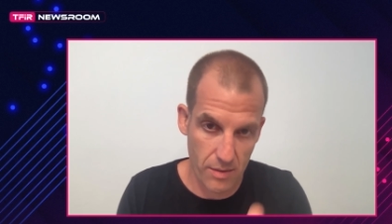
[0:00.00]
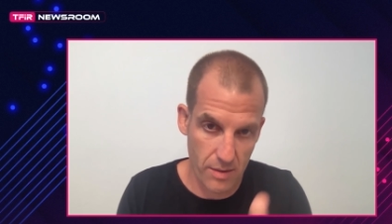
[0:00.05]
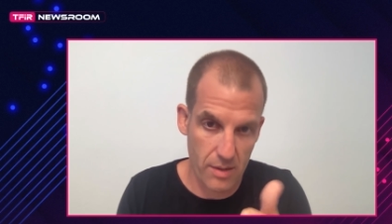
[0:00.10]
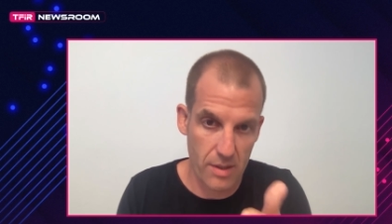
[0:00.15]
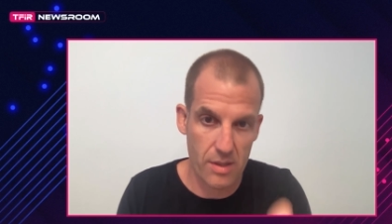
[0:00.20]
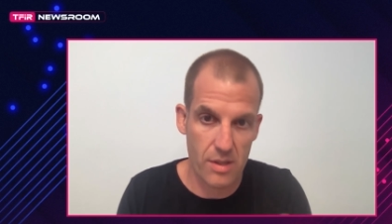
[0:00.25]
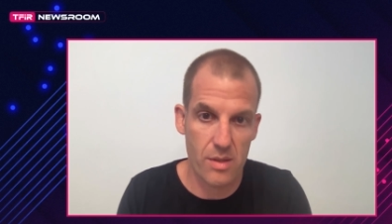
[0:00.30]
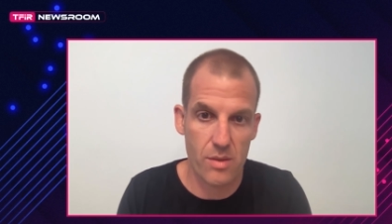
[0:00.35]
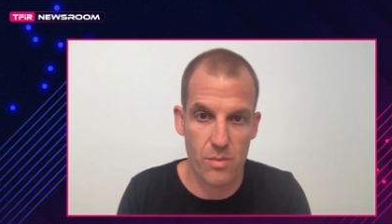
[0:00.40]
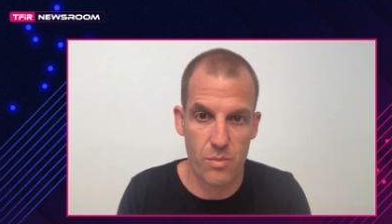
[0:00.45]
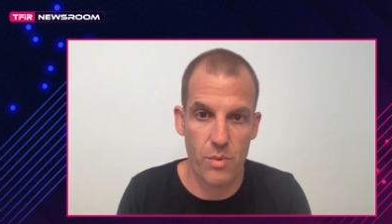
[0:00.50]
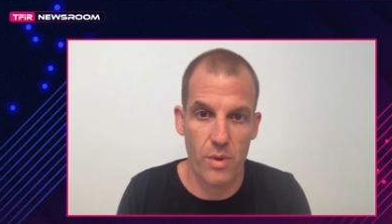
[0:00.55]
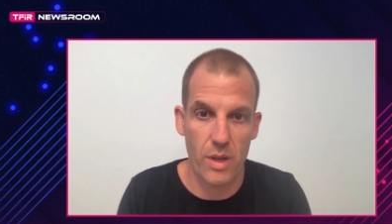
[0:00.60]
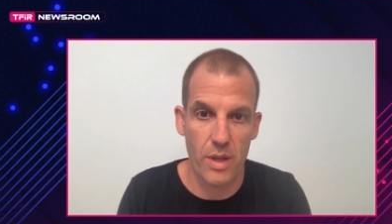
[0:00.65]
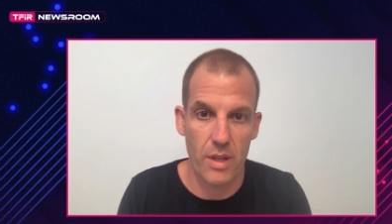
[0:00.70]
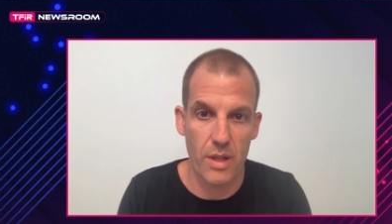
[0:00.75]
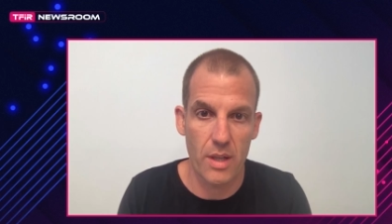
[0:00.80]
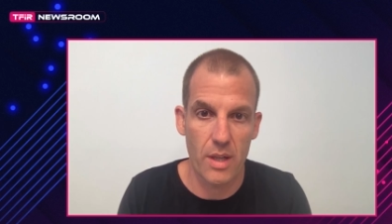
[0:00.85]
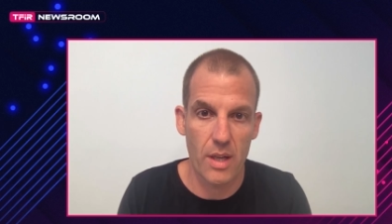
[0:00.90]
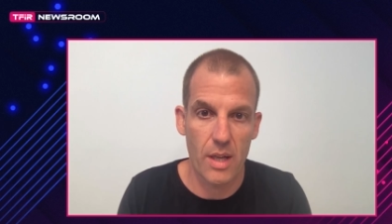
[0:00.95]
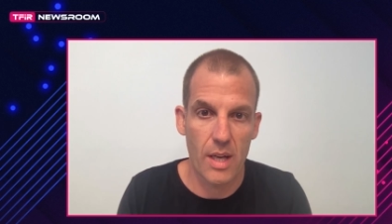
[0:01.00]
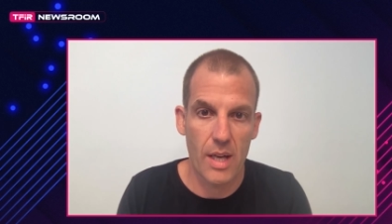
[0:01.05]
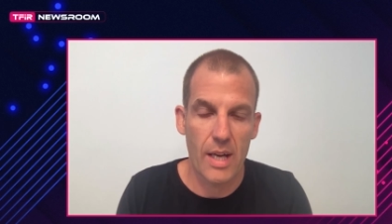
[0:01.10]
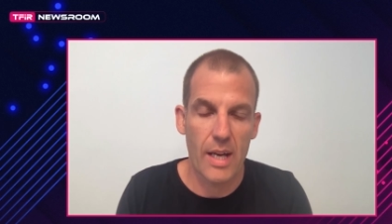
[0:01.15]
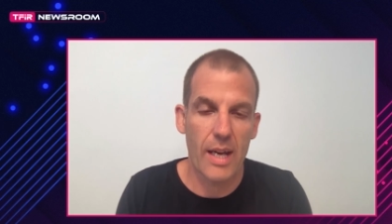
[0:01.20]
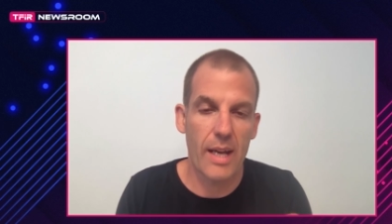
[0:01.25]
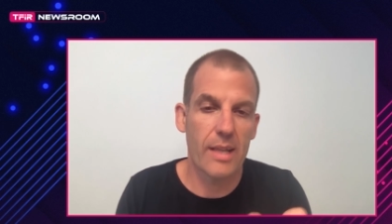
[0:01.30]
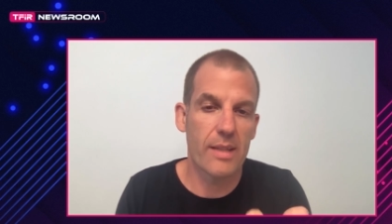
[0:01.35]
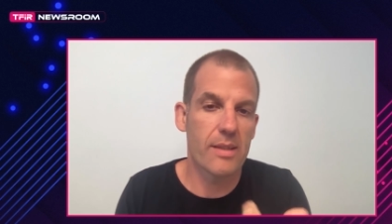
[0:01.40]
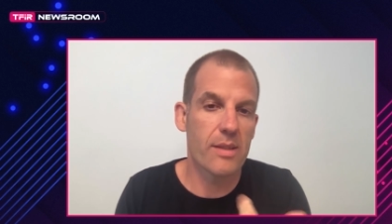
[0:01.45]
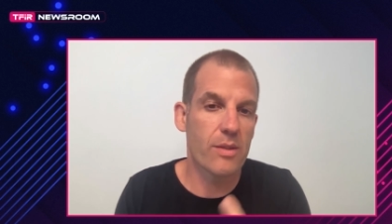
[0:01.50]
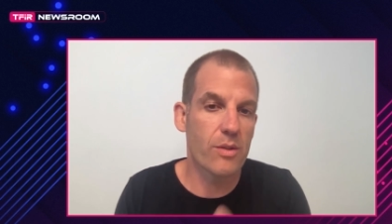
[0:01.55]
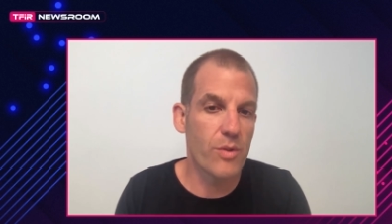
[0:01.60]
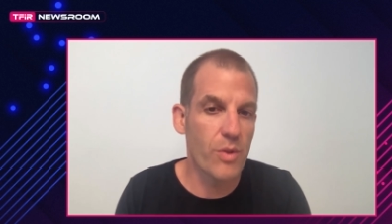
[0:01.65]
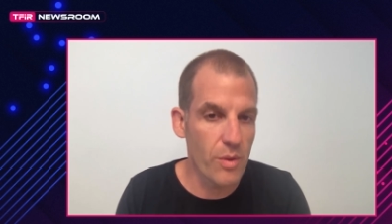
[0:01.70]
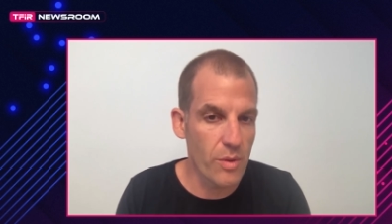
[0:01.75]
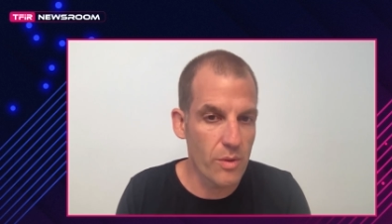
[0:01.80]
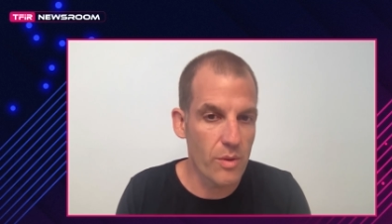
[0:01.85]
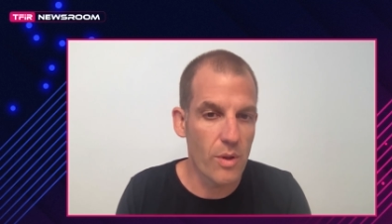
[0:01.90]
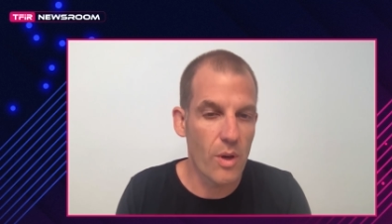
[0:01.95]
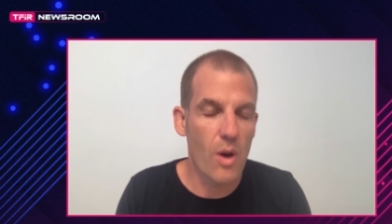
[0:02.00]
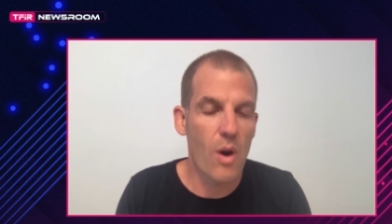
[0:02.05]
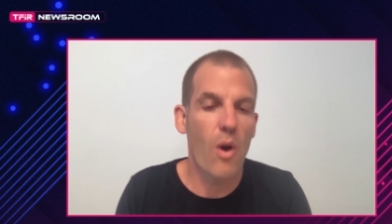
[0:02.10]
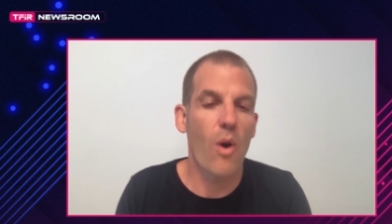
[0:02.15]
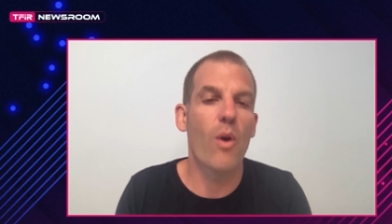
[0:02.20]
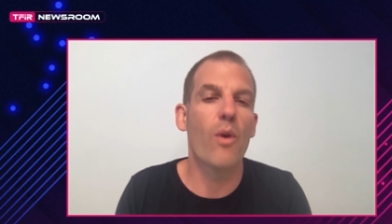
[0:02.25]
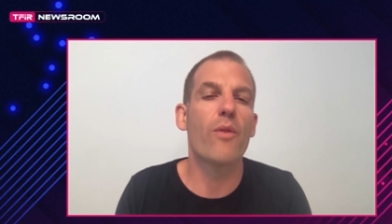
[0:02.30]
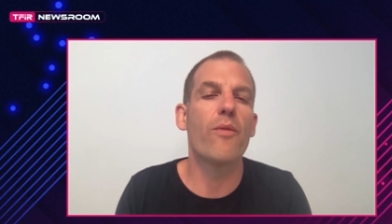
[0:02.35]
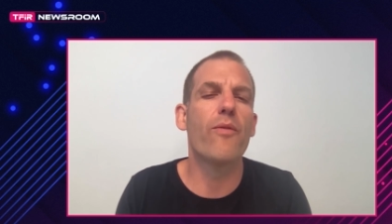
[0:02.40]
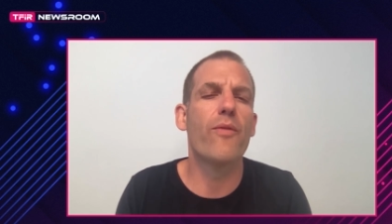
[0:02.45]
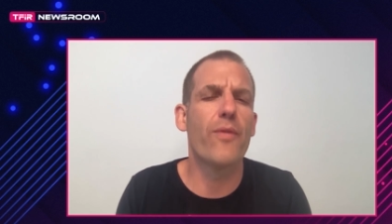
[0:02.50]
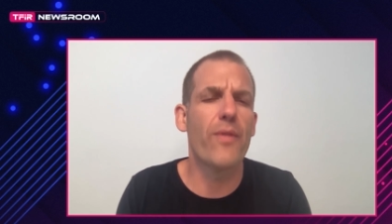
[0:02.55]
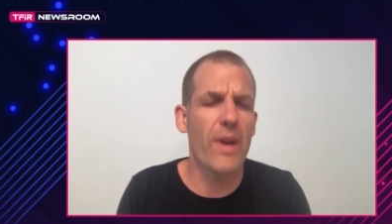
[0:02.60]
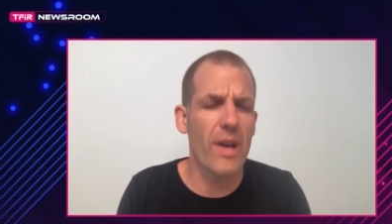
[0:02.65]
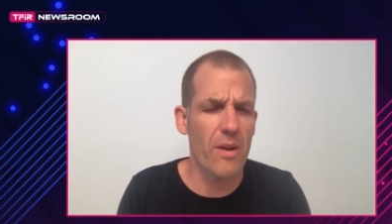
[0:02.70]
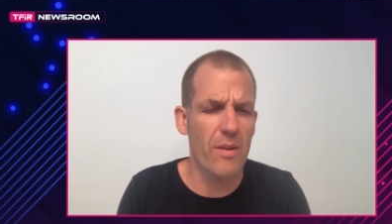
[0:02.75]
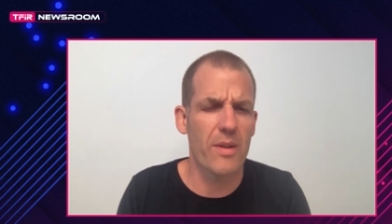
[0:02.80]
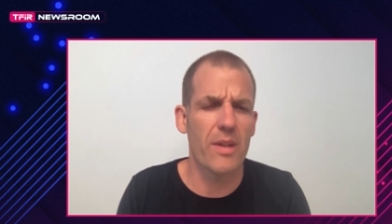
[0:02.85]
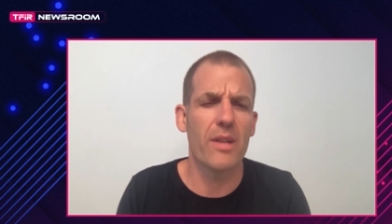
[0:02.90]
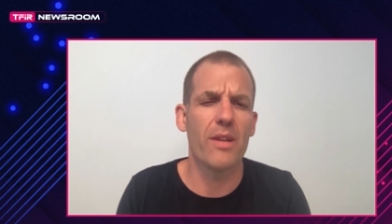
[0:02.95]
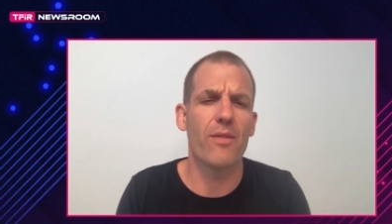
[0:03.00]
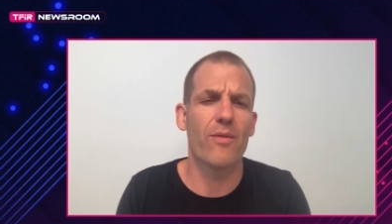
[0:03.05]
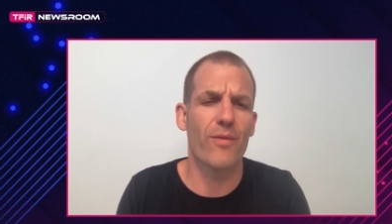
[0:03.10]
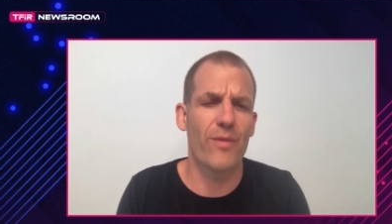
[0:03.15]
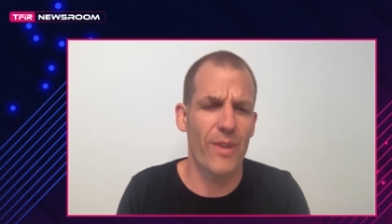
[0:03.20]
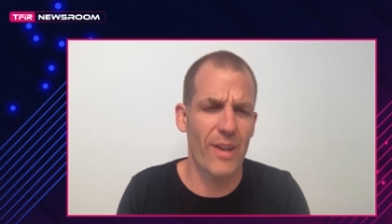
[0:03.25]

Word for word: This is one, and two on very